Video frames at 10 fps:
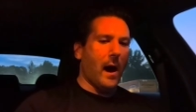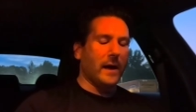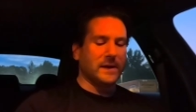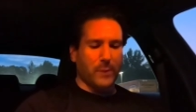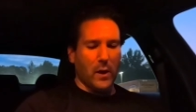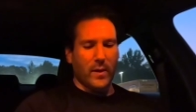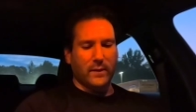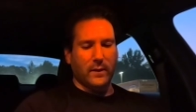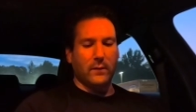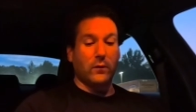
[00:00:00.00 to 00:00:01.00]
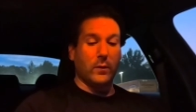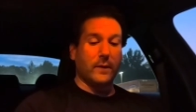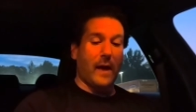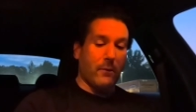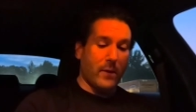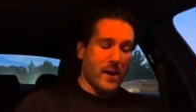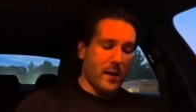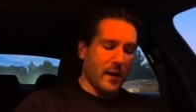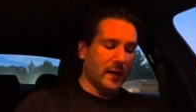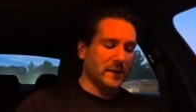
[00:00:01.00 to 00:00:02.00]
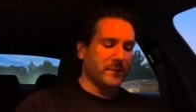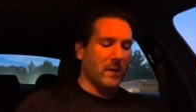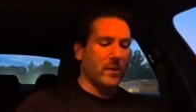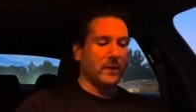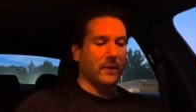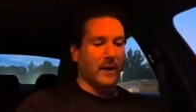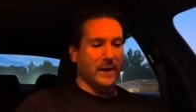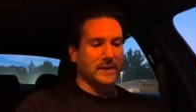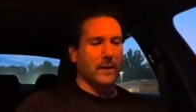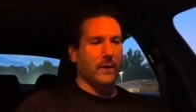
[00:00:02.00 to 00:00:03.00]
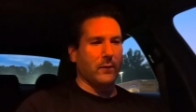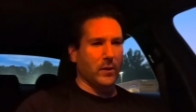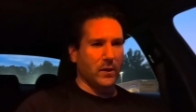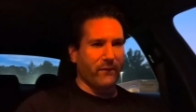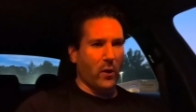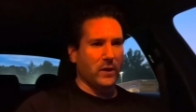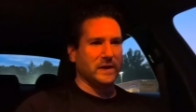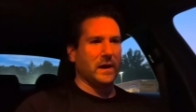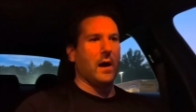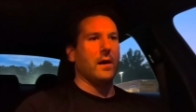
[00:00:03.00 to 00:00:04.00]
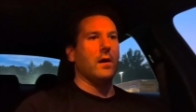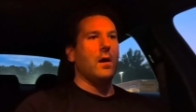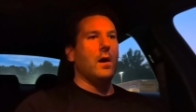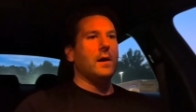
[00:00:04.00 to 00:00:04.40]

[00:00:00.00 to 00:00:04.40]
I experimented it doing that way, and I experimented the next set, like really focusing on